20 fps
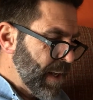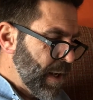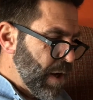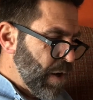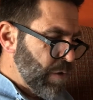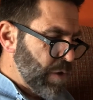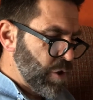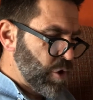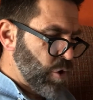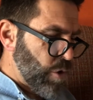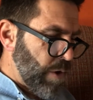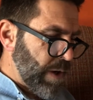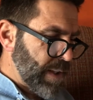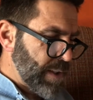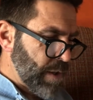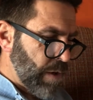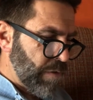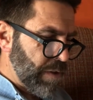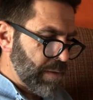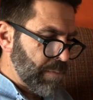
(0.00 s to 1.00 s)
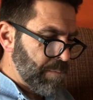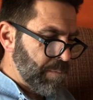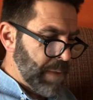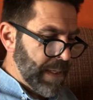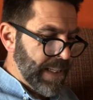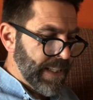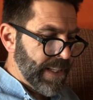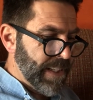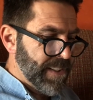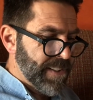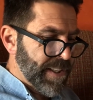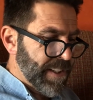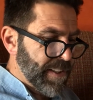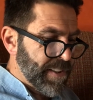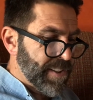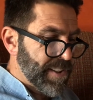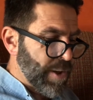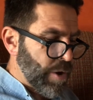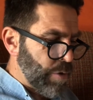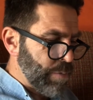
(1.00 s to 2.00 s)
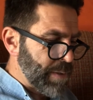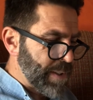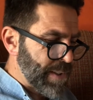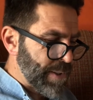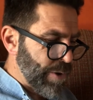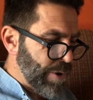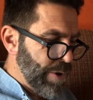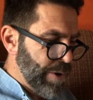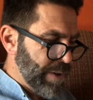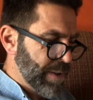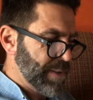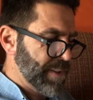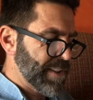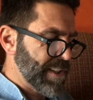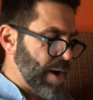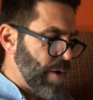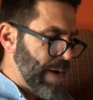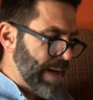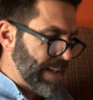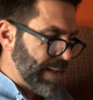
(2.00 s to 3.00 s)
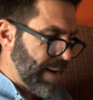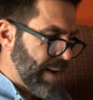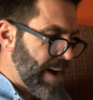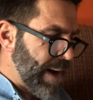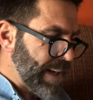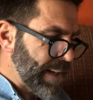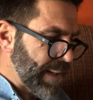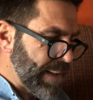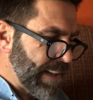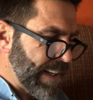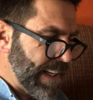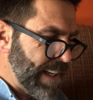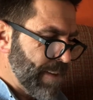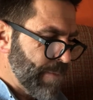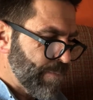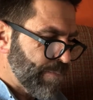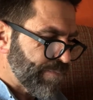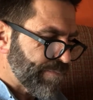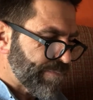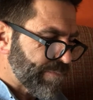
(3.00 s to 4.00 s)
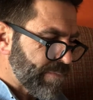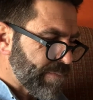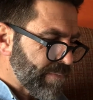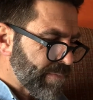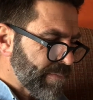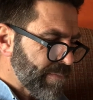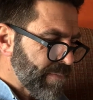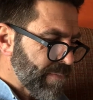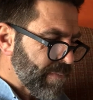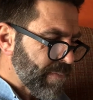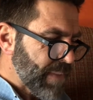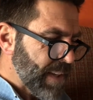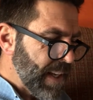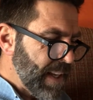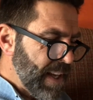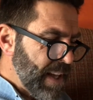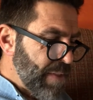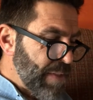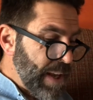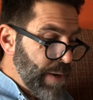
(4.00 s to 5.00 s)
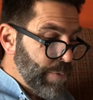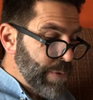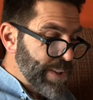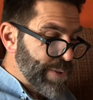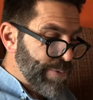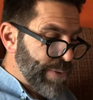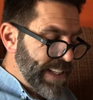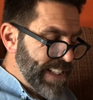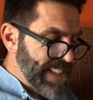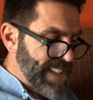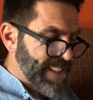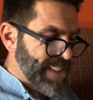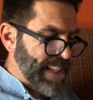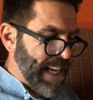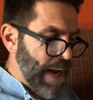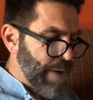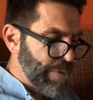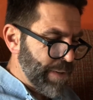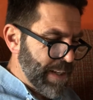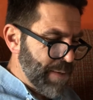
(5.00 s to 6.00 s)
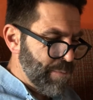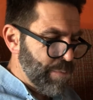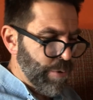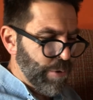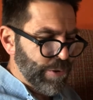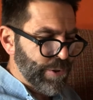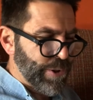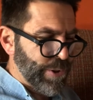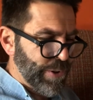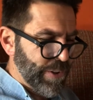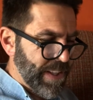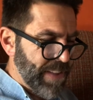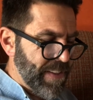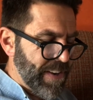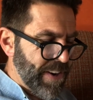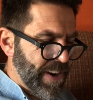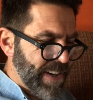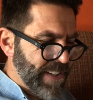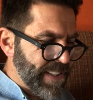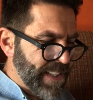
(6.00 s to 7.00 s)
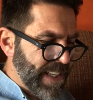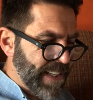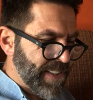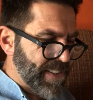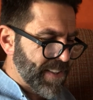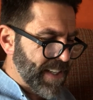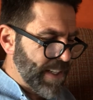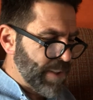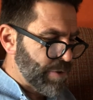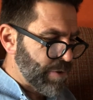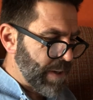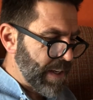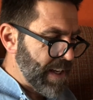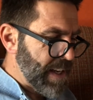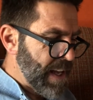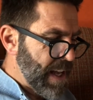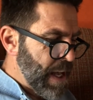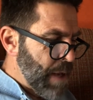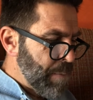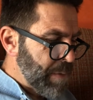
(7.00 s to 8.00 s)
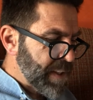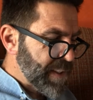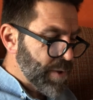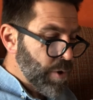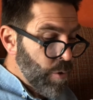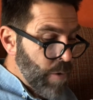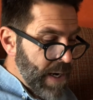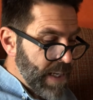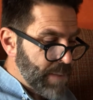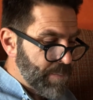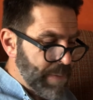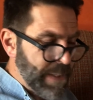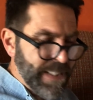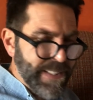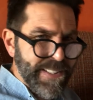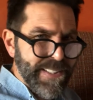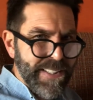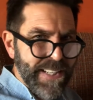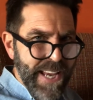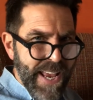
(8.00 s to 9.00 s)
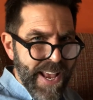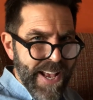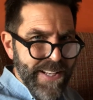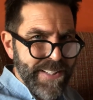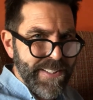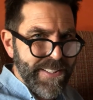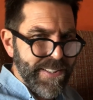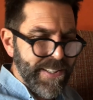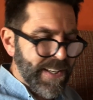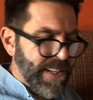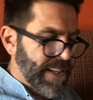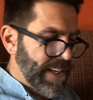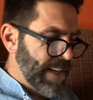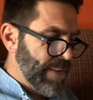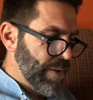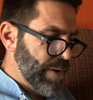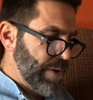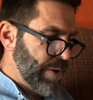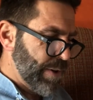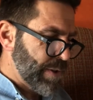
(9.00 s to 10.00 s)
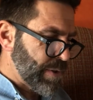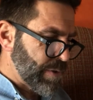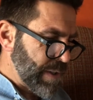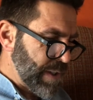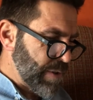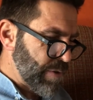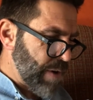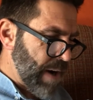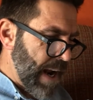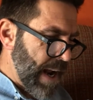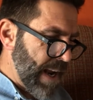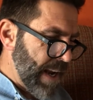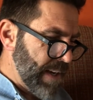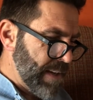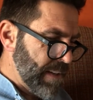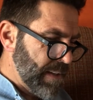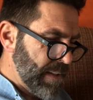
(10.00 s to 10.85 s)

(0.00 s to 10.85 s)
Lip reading: the drawings of it being considered so absurd and so unlikely. Then it was rediscovered in Portugal in the 19th century, but has always been scarce in the nursery trade.